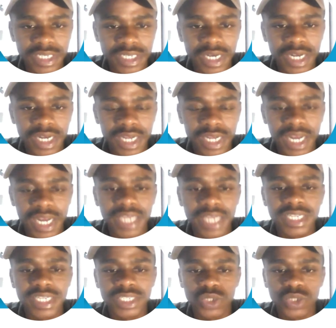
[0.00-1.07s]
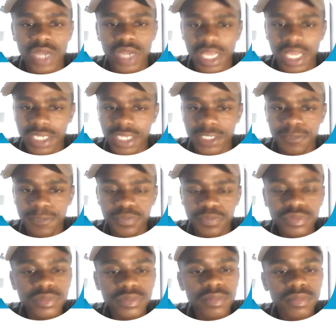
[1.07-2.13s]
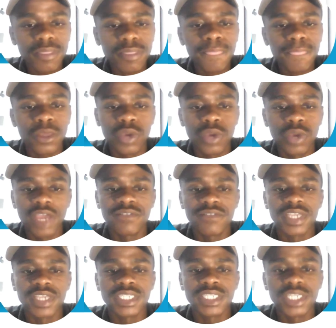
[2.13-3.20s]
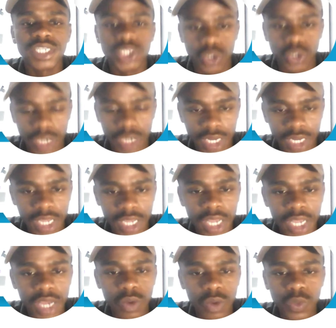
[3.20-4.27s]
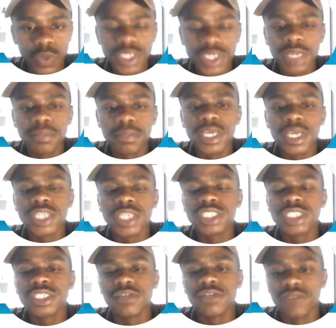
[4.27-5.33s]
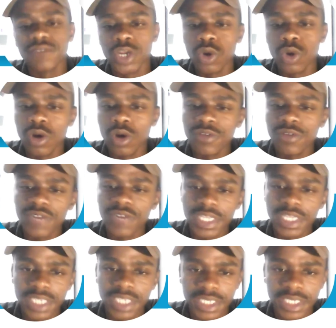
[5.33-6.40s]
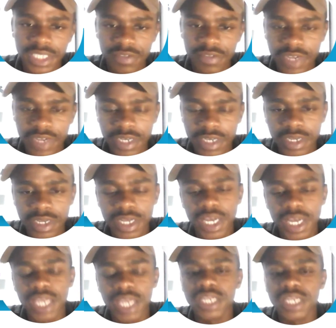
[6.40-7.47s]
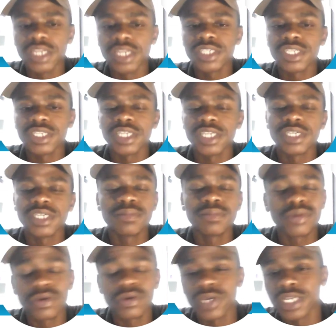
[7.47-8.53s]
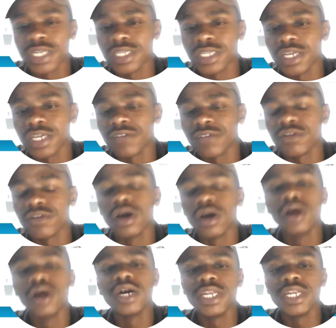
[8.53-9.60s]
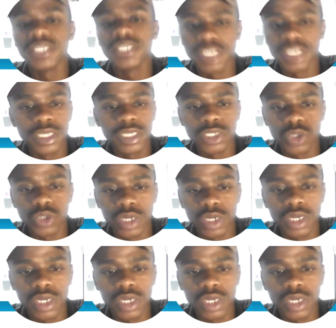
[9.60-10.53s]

alkaline the soil is. We have acidic soil with a pH value of less than 7, and then as an example we can have a sandy soil.